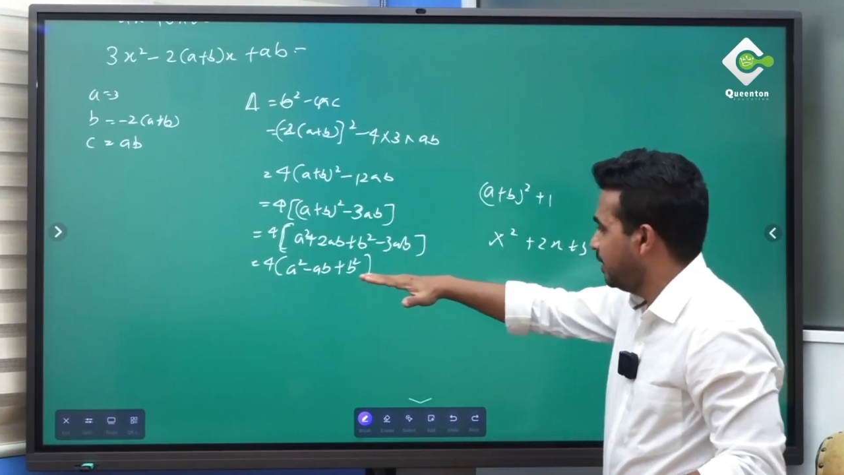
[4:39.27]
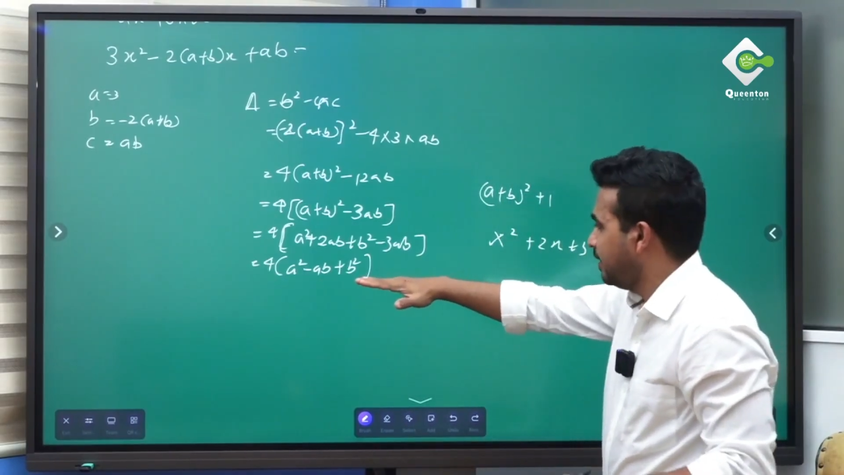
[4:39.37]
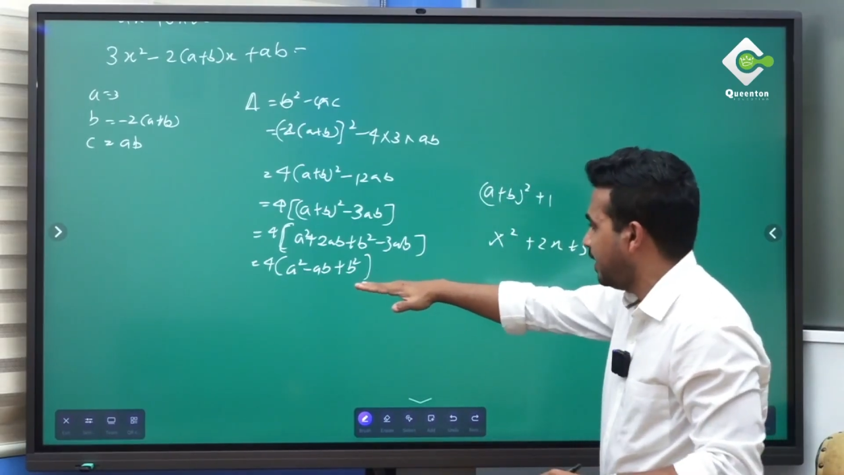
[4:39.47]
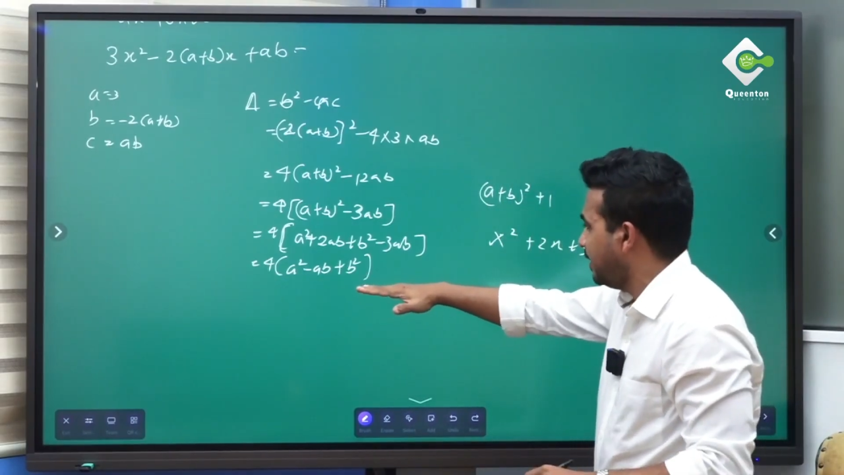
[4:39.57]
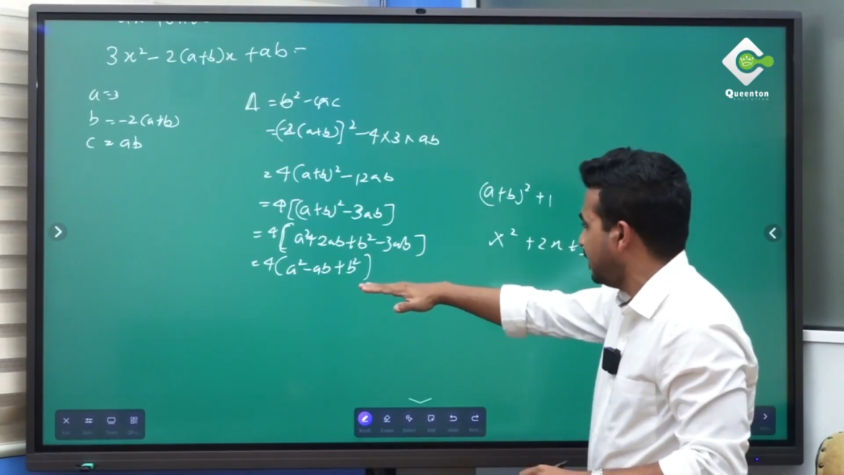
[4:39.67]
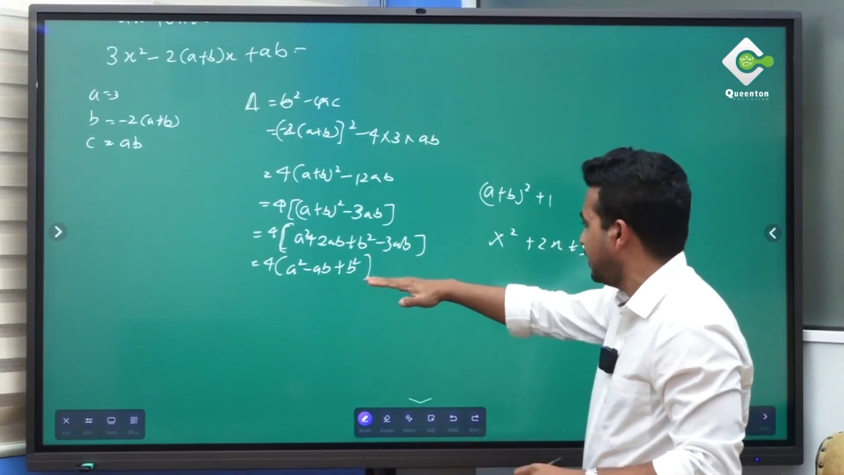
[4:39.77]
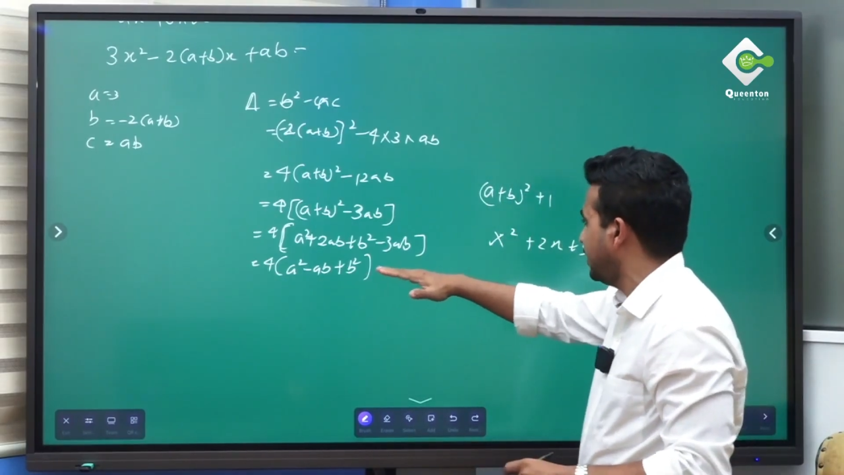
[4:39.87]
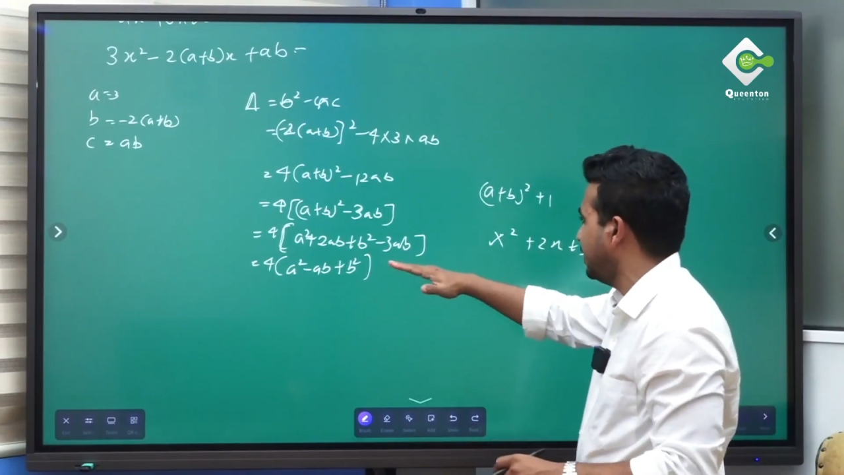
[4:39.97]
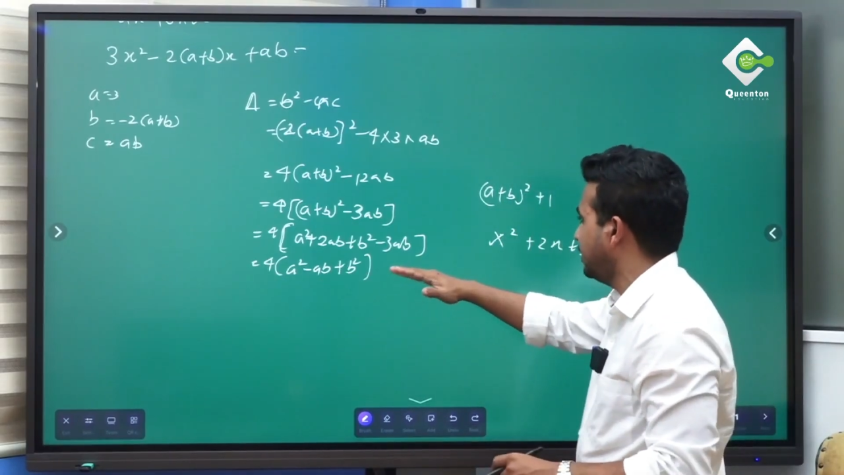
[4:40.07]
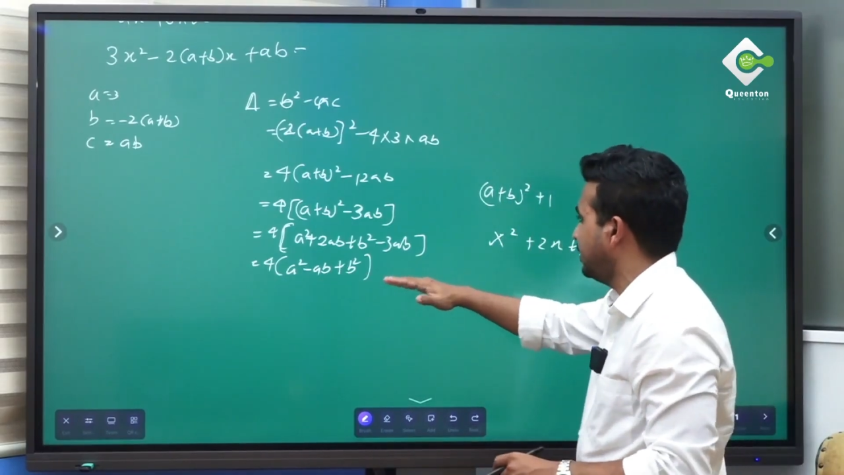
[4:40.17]
right?
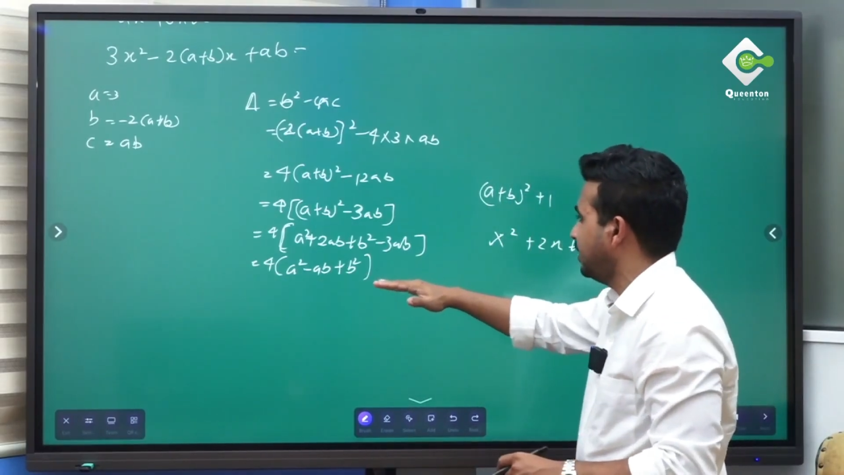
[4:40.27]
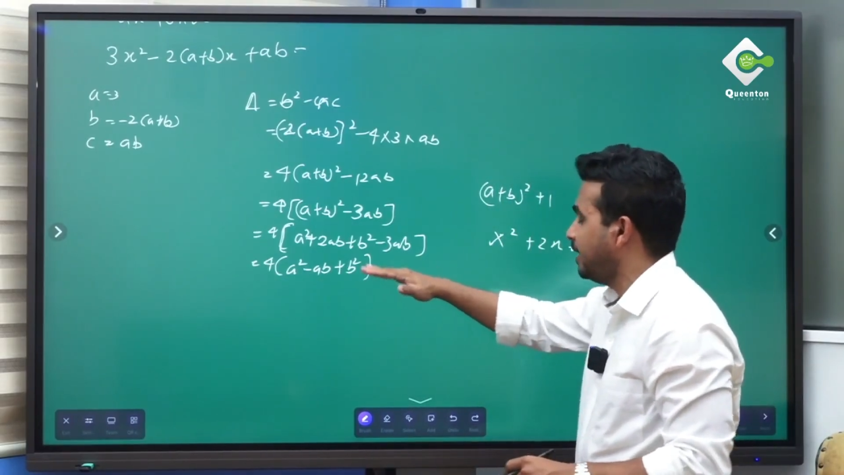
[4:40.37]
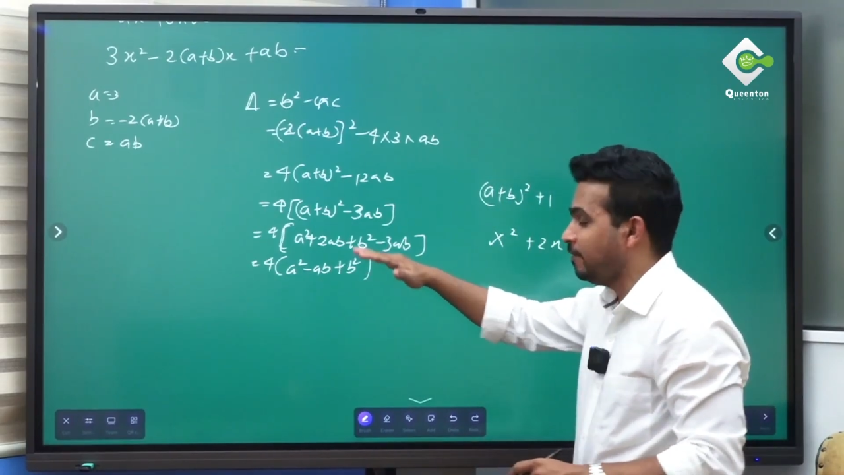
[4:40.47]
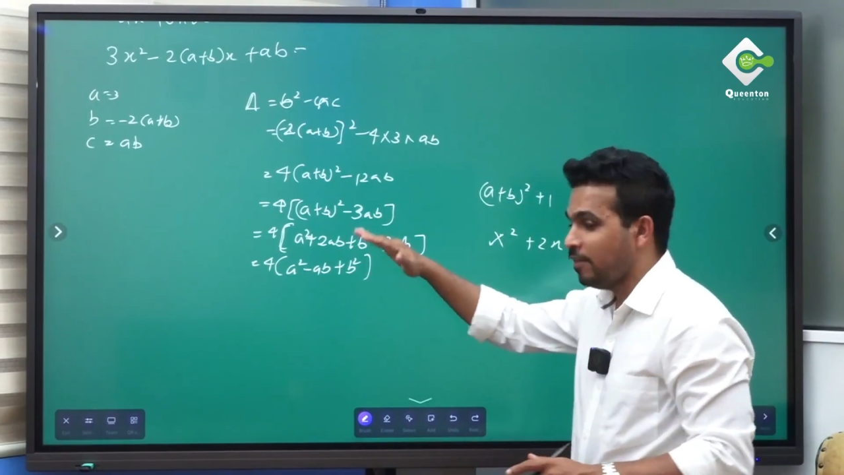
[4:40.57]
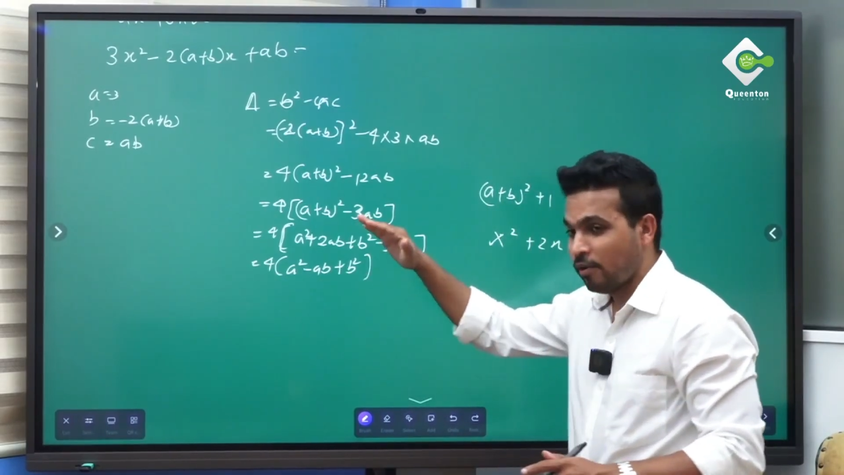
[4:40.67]
Then we